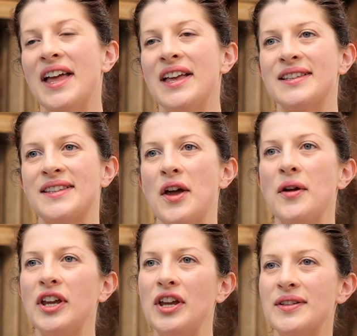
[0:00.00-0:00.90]
So
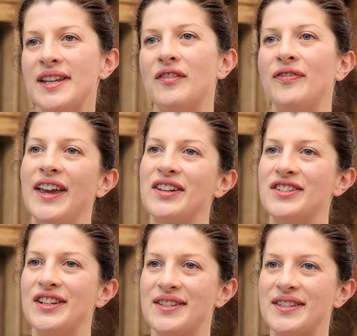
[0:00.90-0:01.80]
using
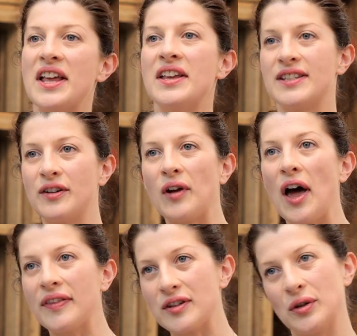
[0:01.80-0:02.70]
fixtures, sort of
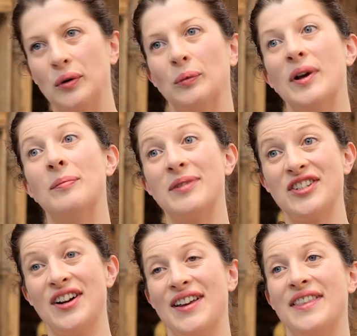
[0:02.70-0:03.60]
like the tool Wilbur
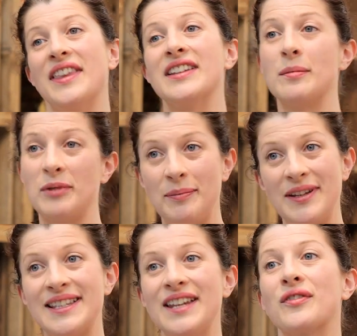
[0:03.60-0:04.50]
Giant that
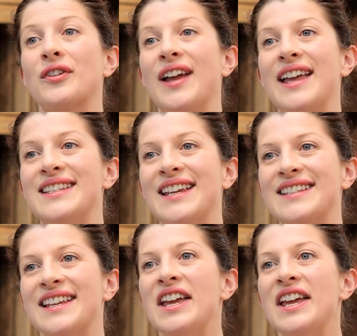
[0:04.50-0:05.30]
WBC have created,